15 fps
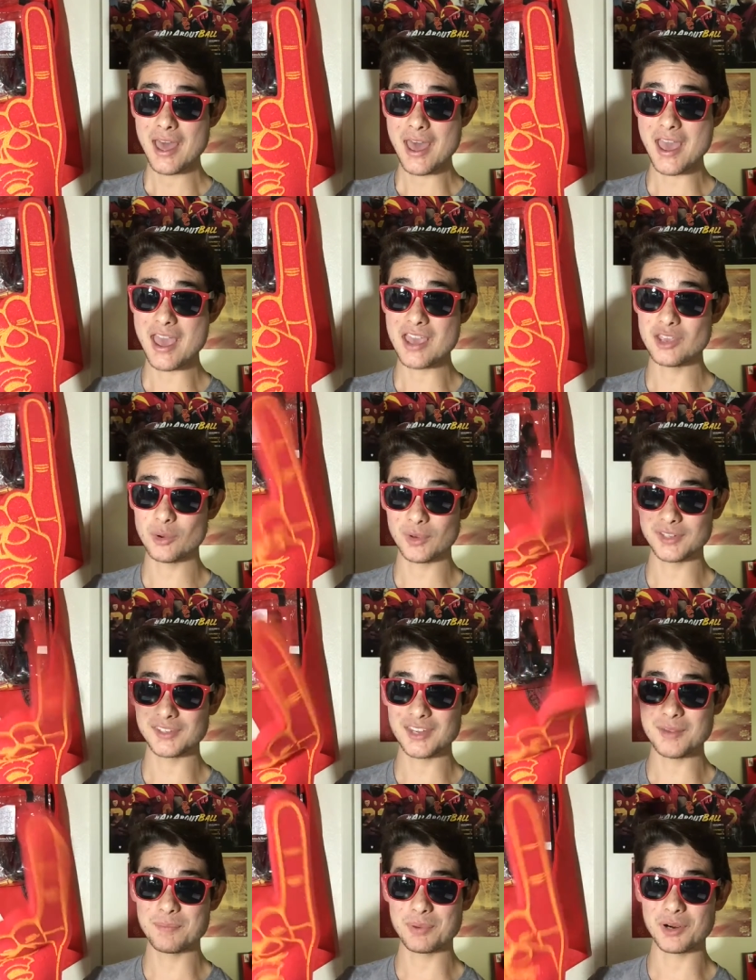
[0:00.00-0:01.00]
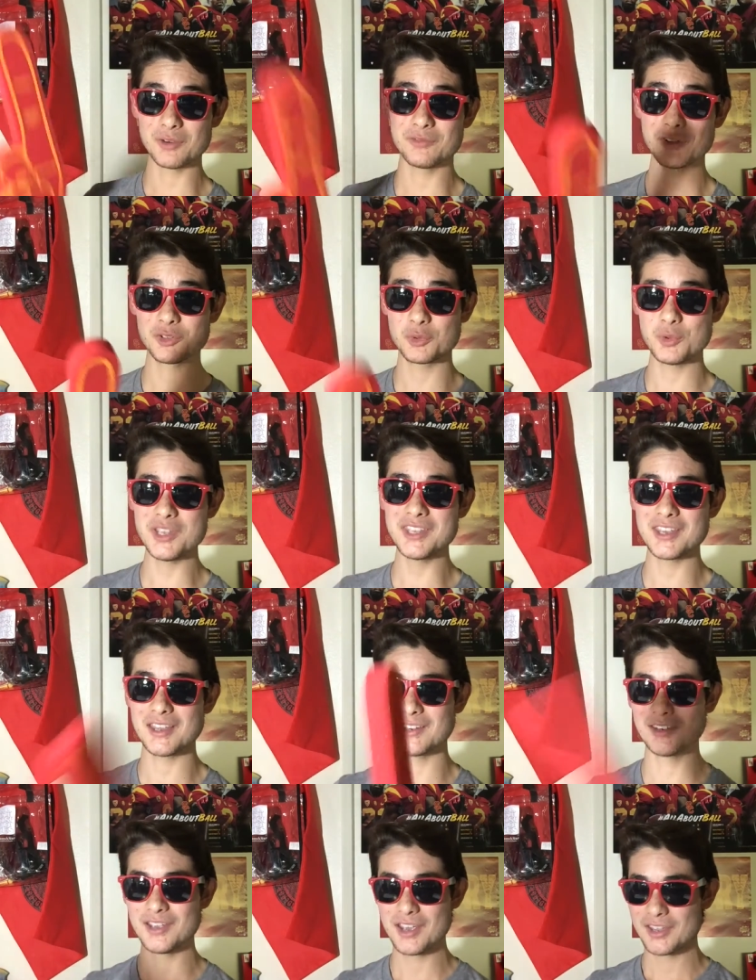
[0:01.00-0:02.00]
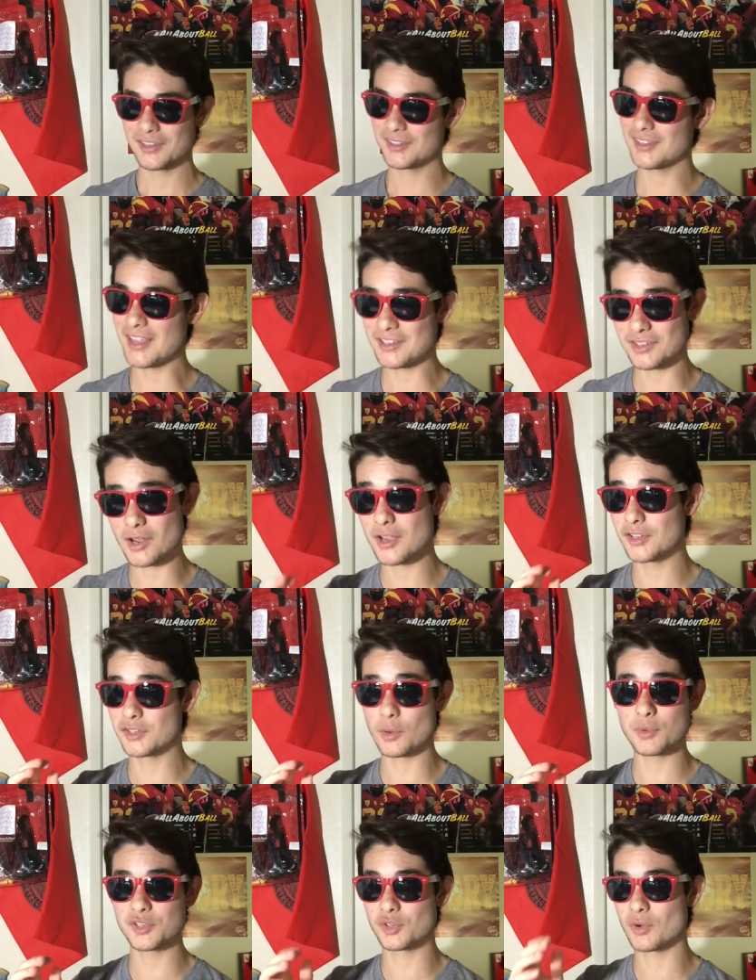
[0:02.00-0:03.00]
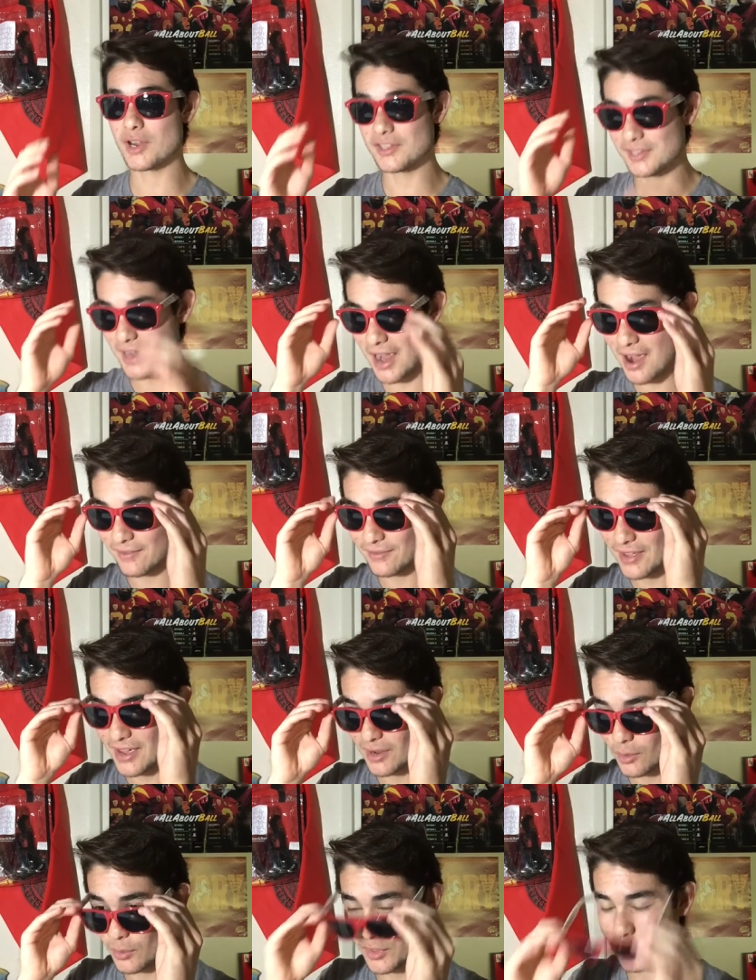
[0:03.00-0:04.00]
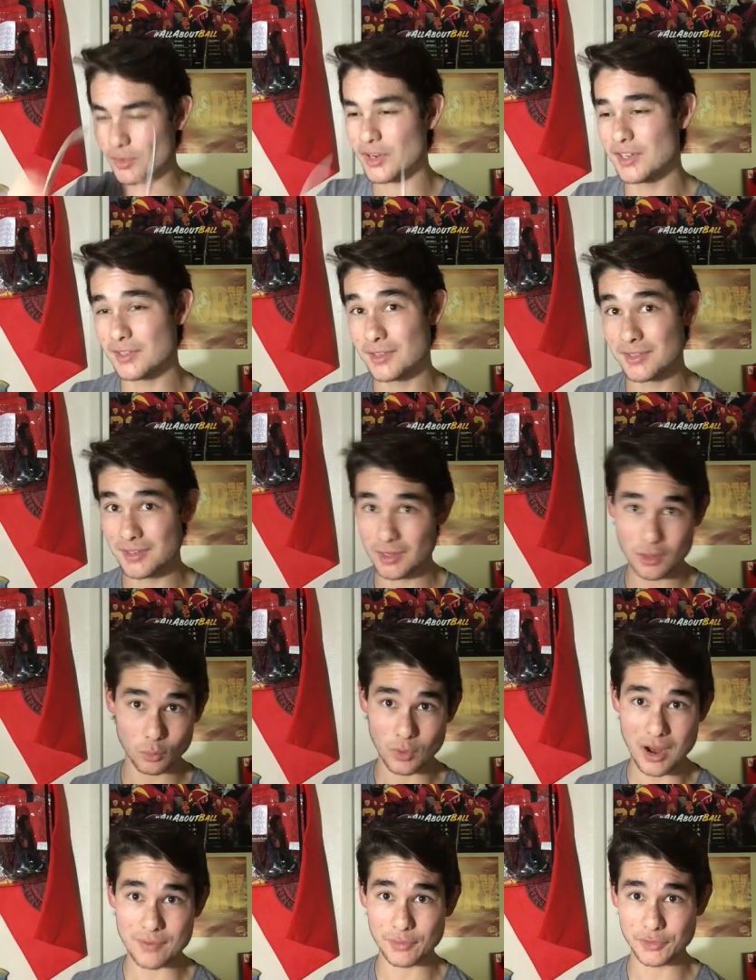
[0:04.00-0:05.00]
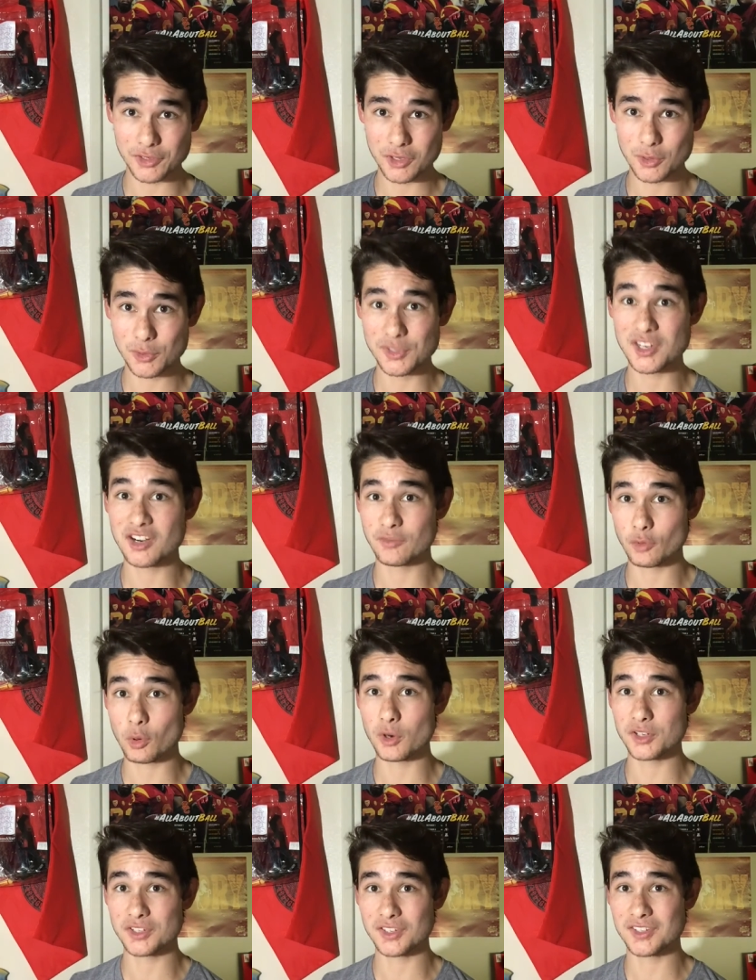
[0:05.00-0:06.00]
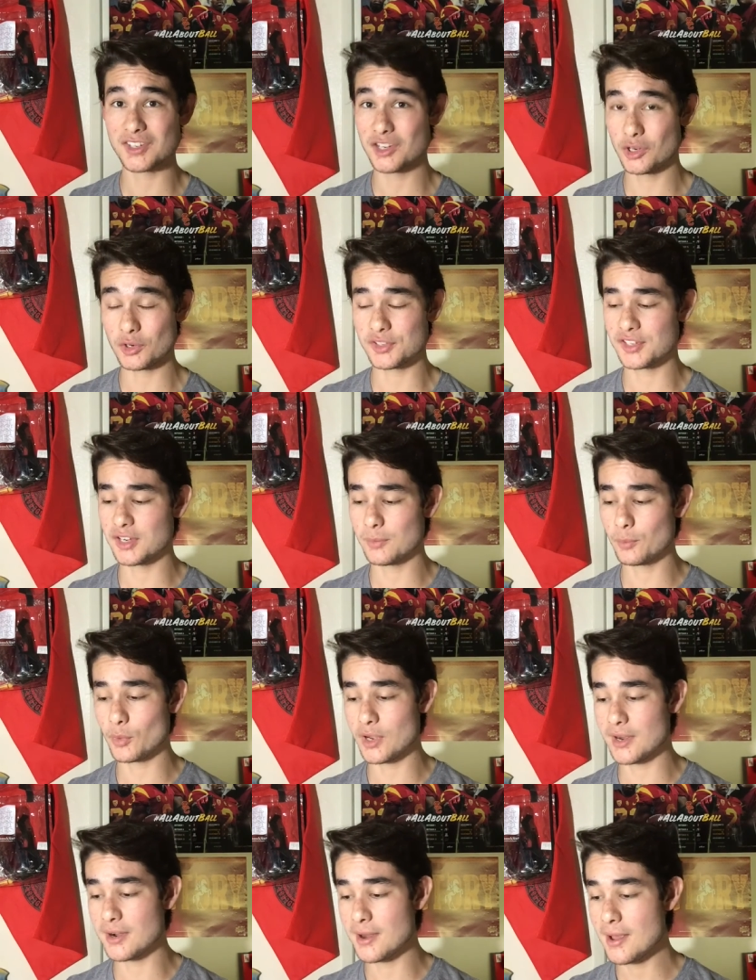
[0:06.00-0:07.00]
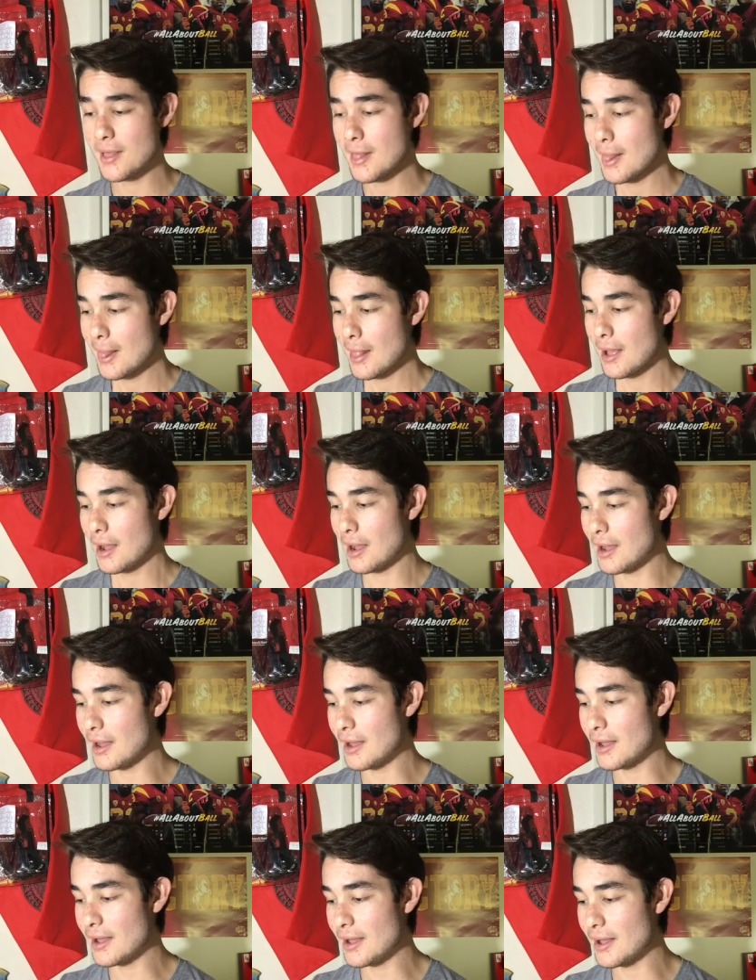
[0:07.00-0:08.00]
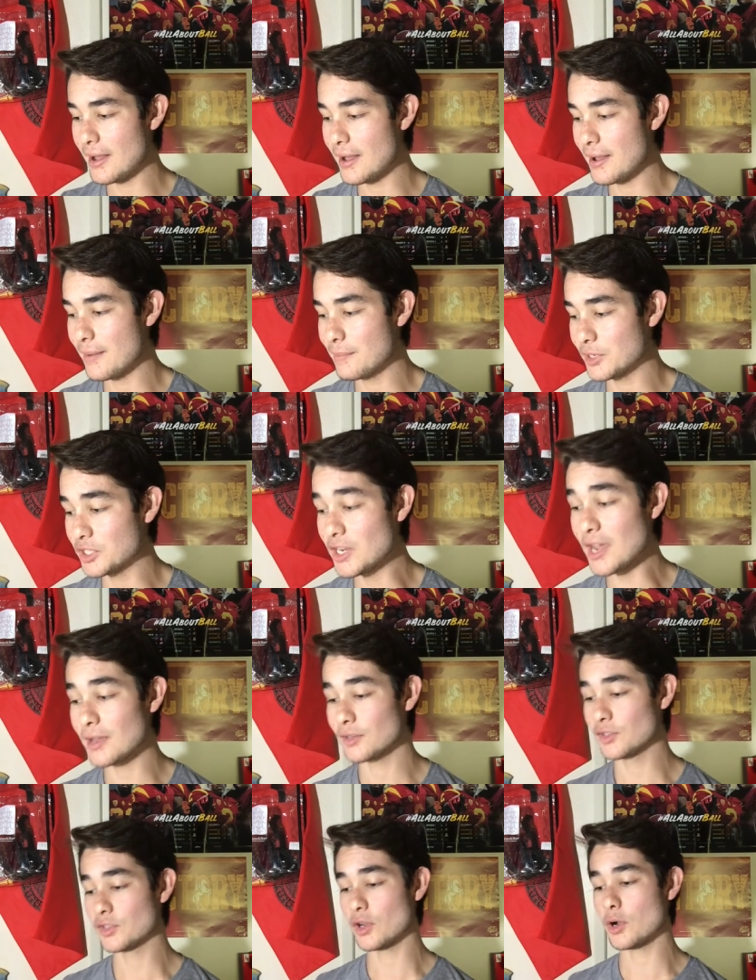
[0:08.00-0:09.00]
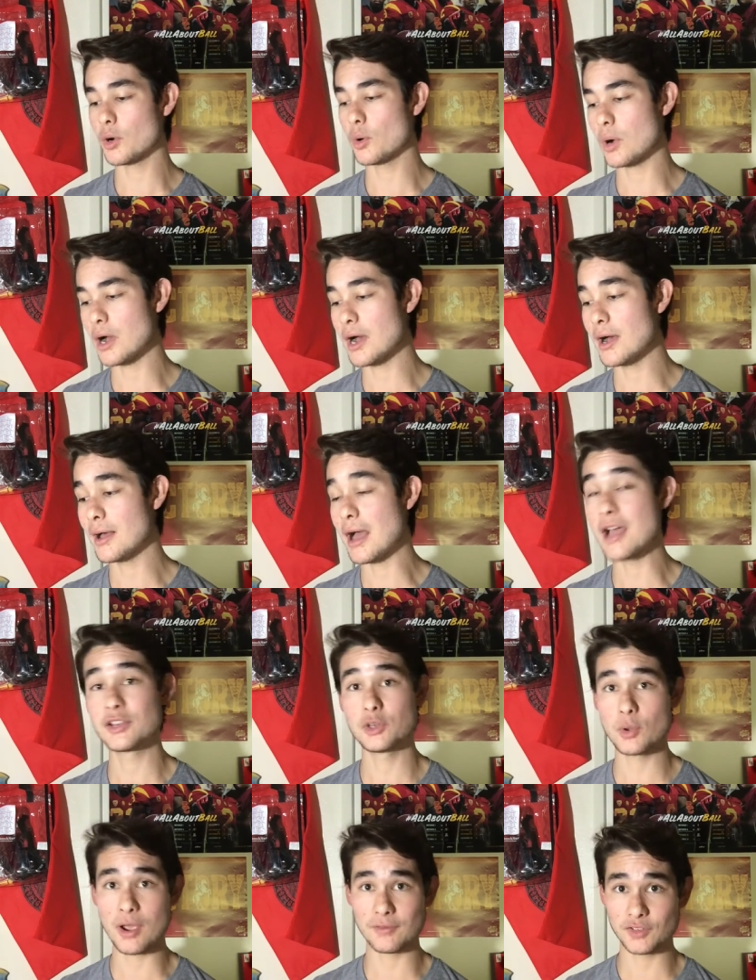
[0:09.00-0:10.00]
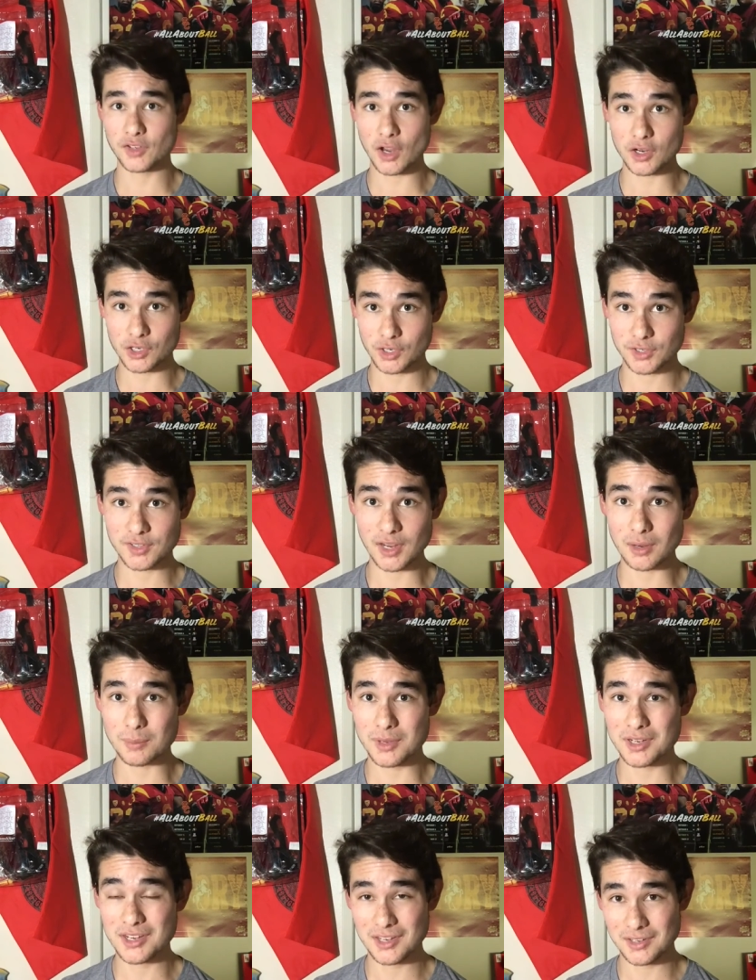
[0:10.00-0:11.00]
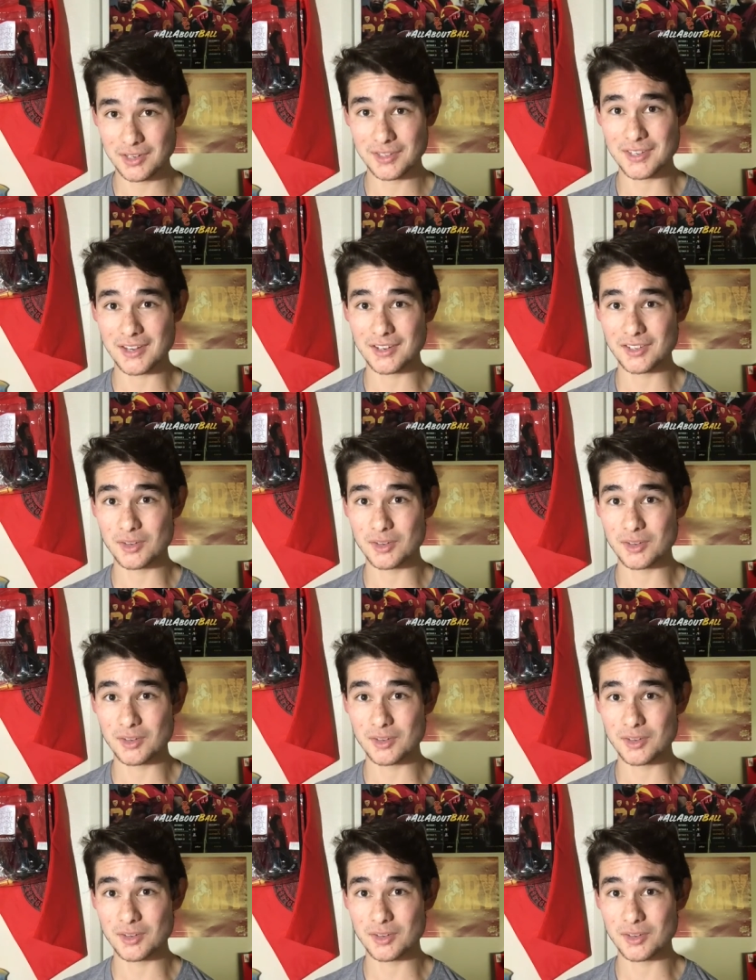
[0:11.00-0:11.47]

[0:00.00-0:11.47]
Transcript: a U S C perfect weekend. So that's, it's always great to have that, always great to see the rivals lose, and of course to see your team win. Uh, but yeah, so uh, I do have Sasha's segment. He did send it